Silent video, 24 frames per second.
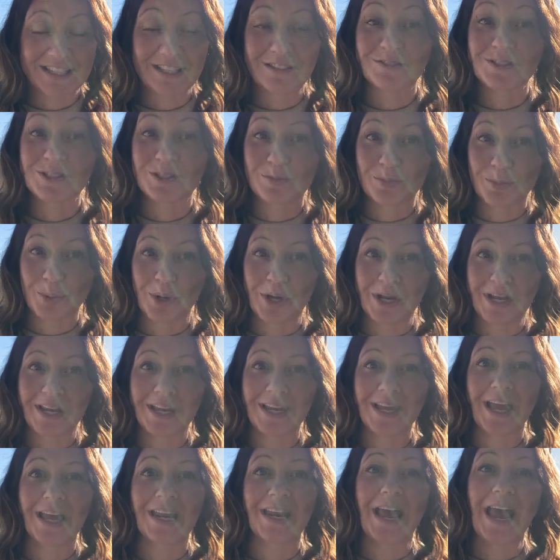of
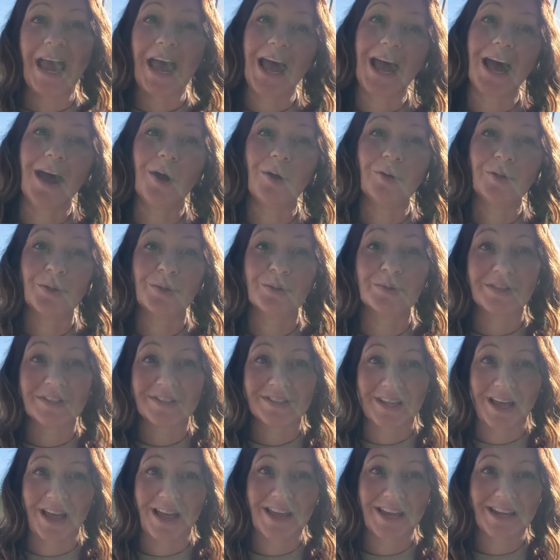spring and how those
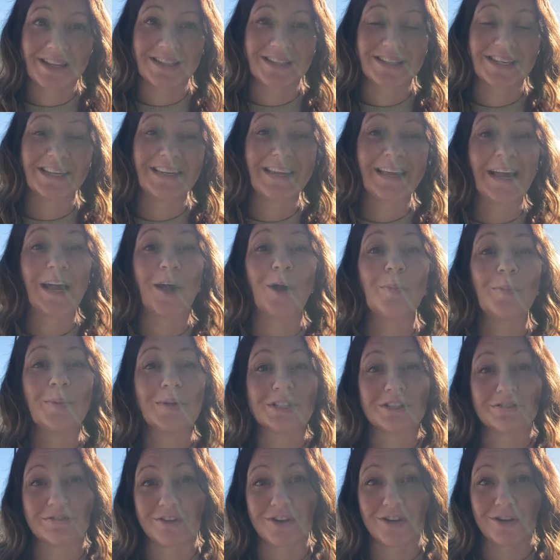signs can help
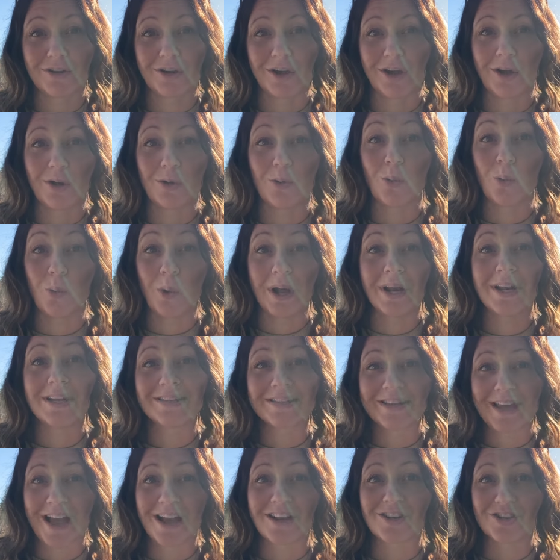us figure out what
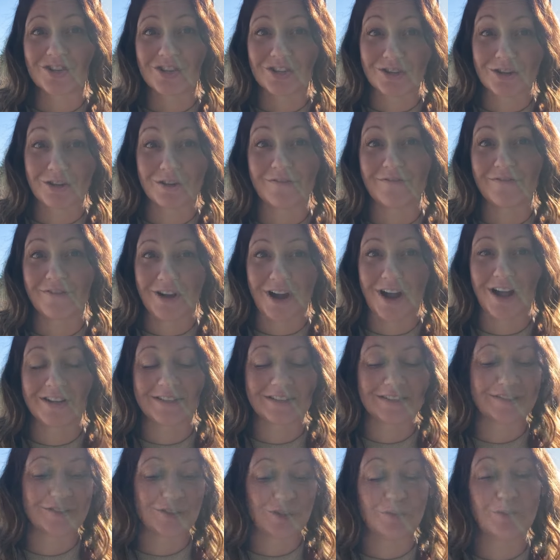is actually good for
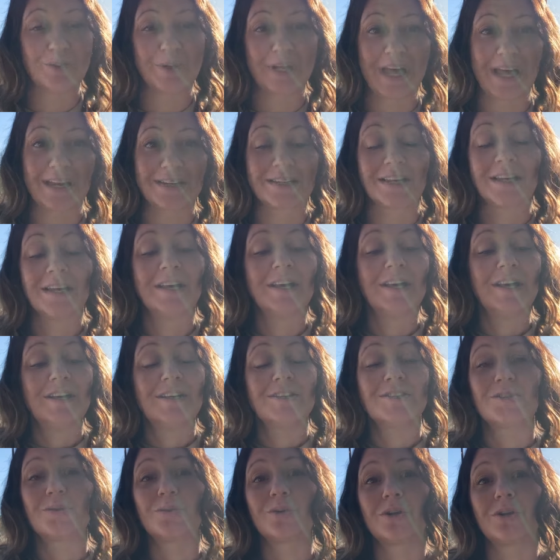us to plant.
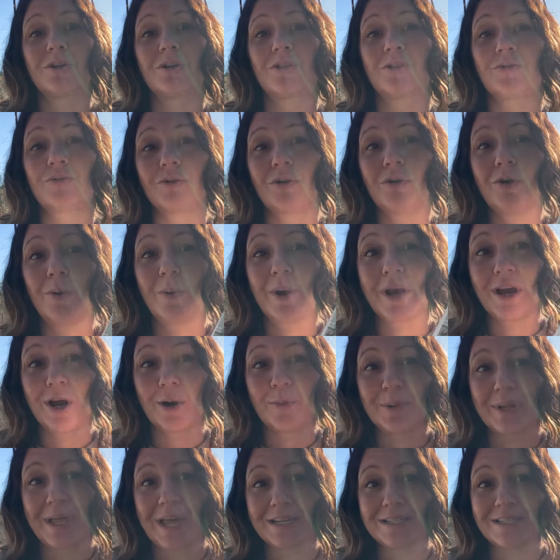So we're gonna throw away our
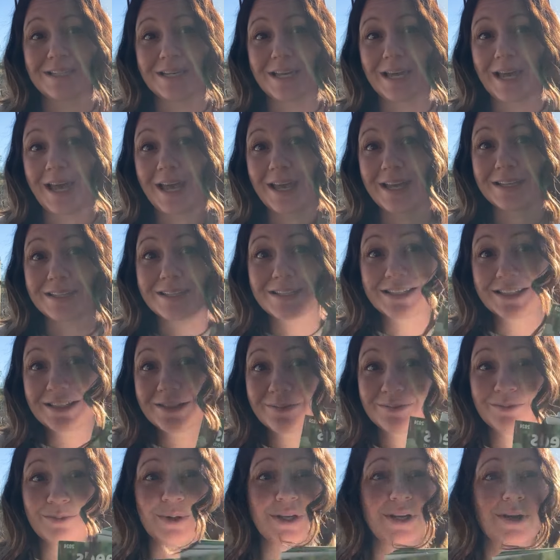planting guides.
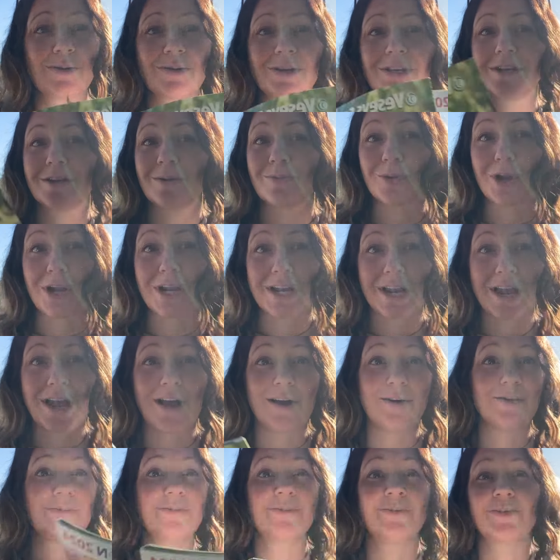We don't need them right
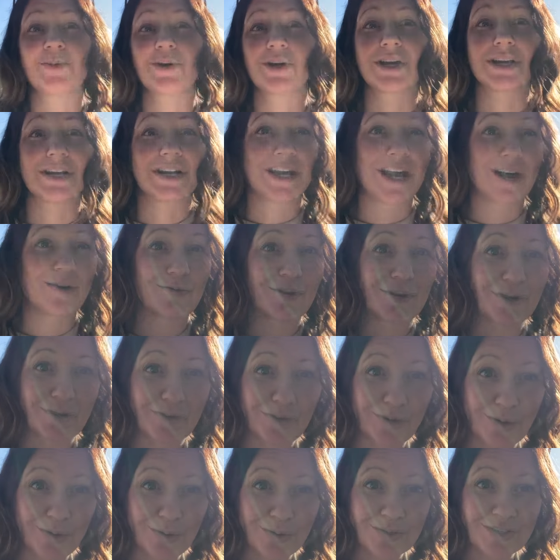now. We're gonna get rid of
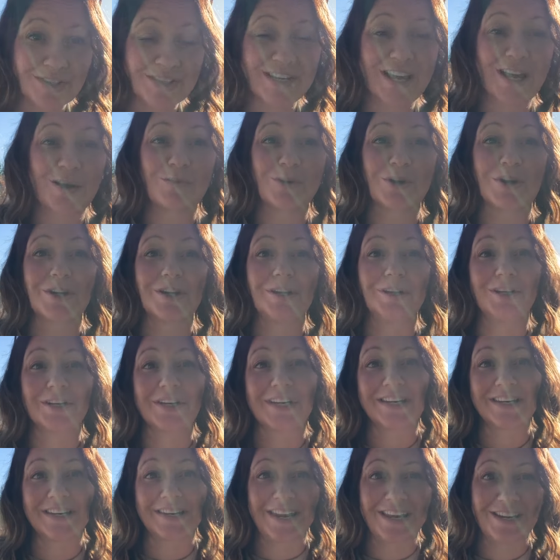those and we're gonna look
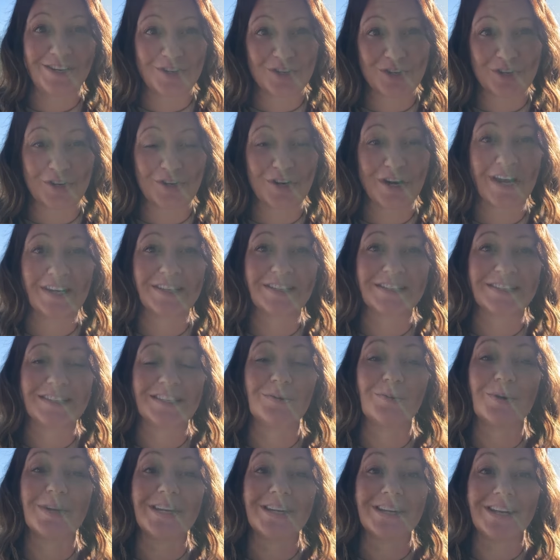at nature and
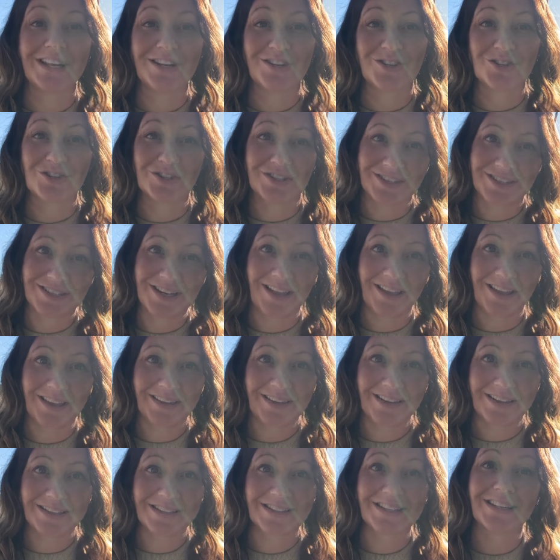see what nature is telling
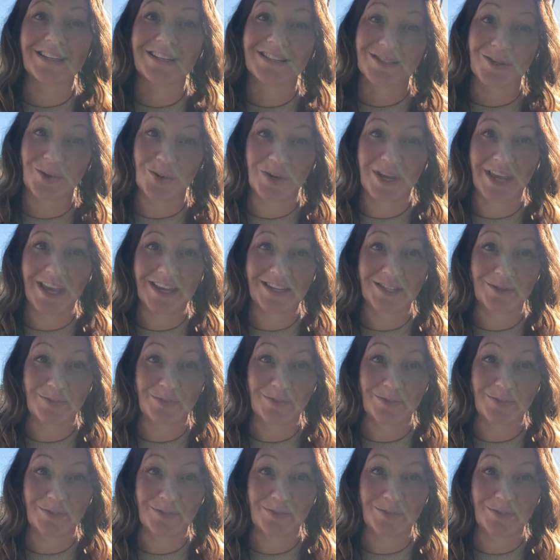us that it's okay to